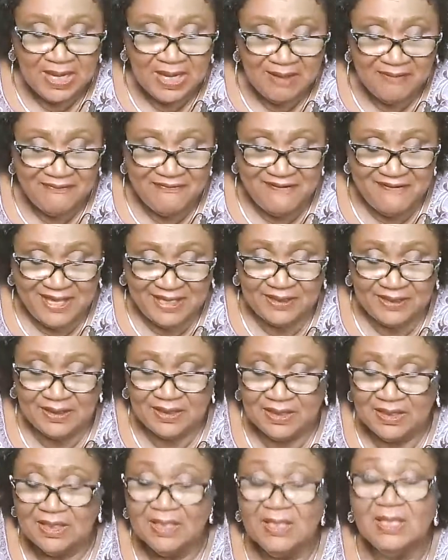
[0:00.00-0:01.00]

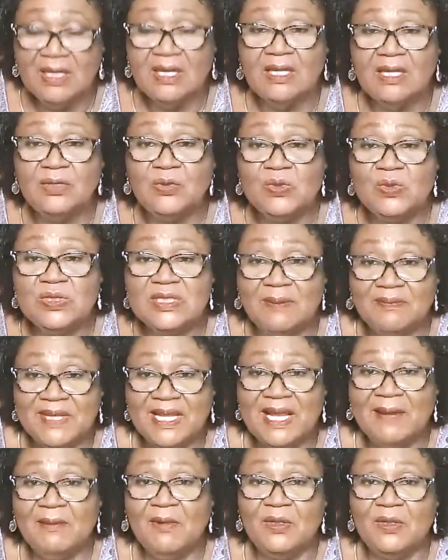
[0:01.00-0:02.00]
Then do something
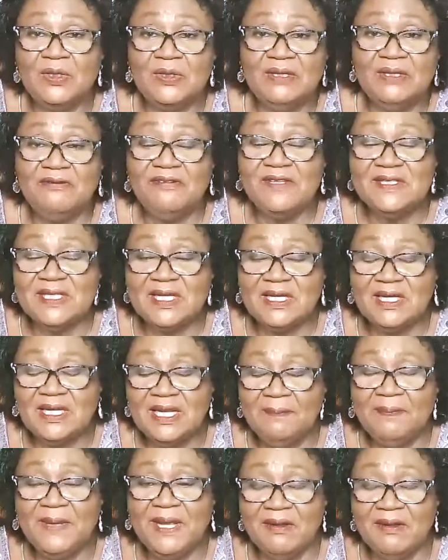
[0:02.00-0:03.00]
about your physical
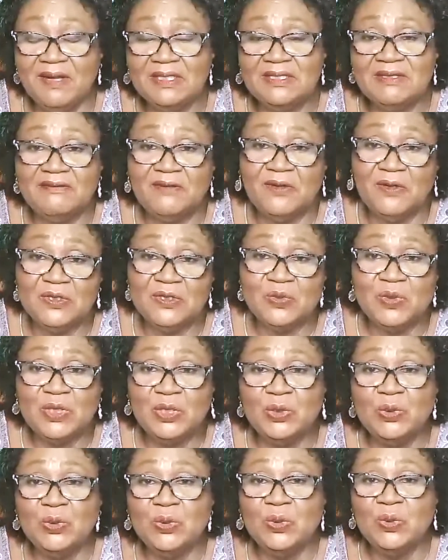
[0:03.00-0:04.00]
appearance. Of course, we
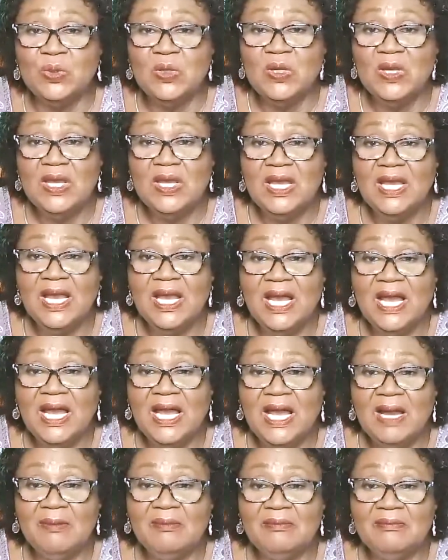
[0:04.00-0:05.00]
know
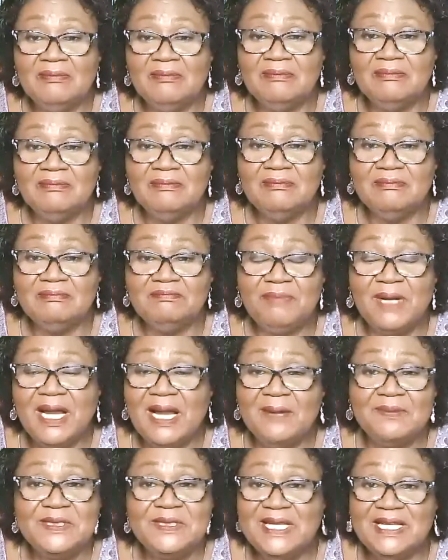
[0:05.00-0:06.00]
um,
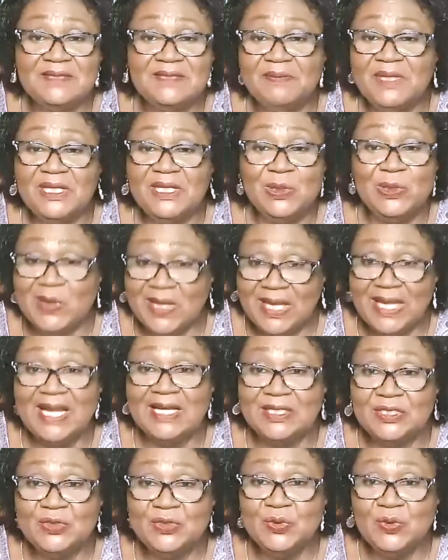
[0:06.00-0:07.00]
perhaps he hasn't been looking
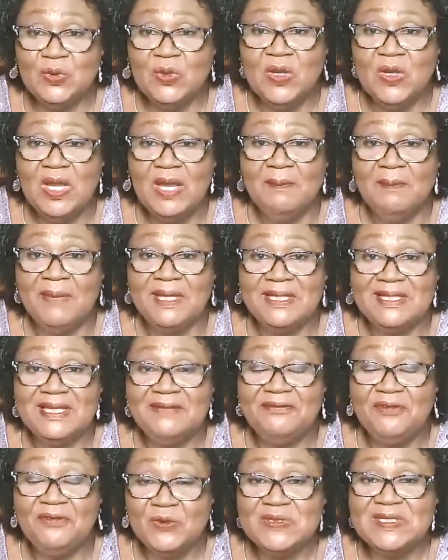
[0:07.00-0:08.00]
at you, but
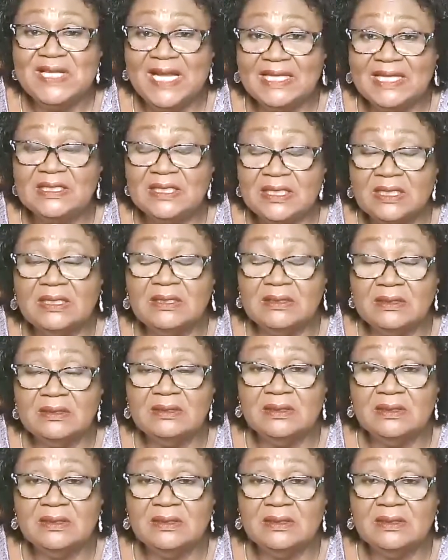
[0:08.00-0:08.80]
if you start to